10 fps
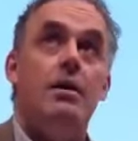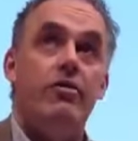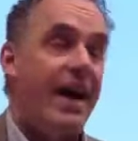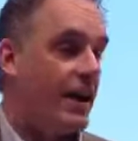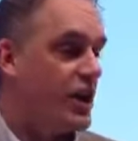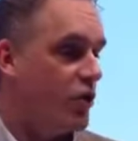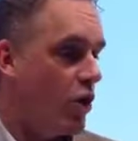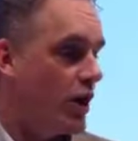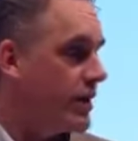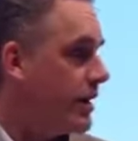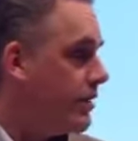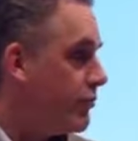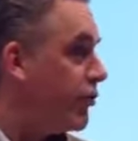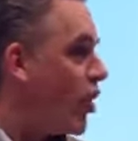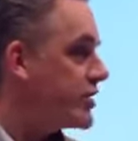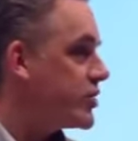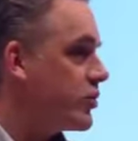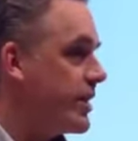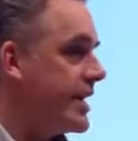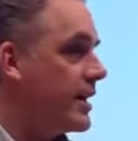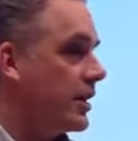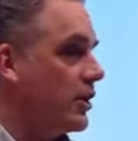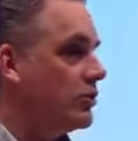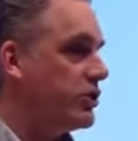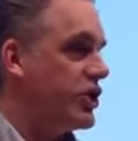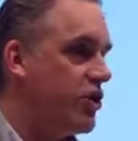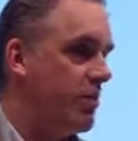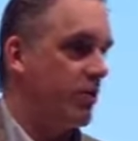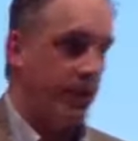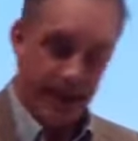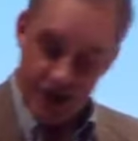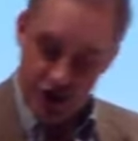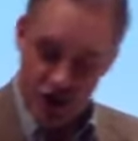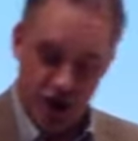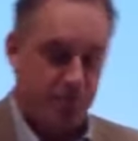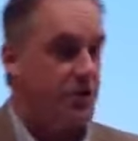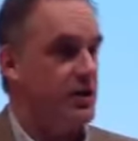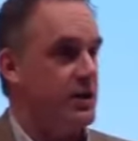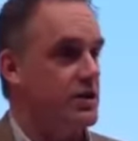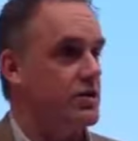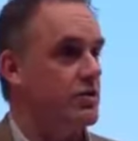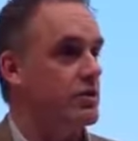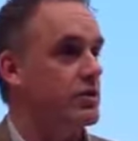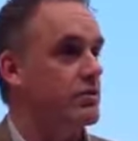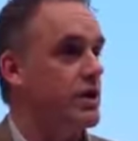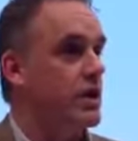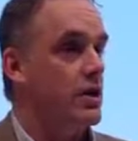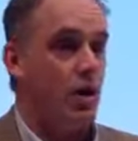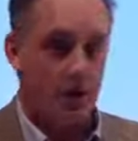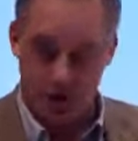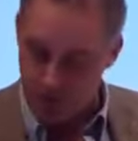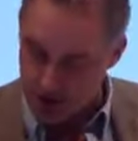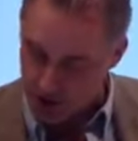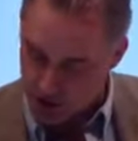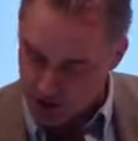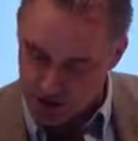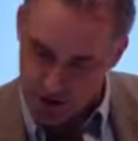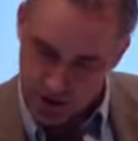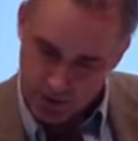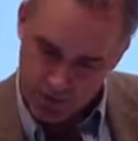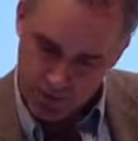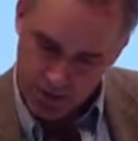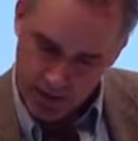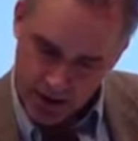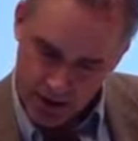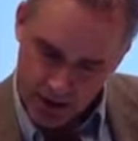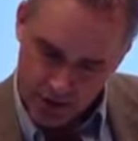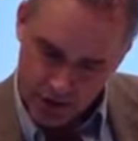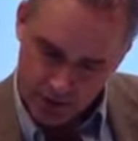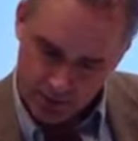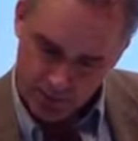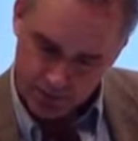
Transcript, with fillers: value on fostering close human relationships in these sorts of occupations, you know. So,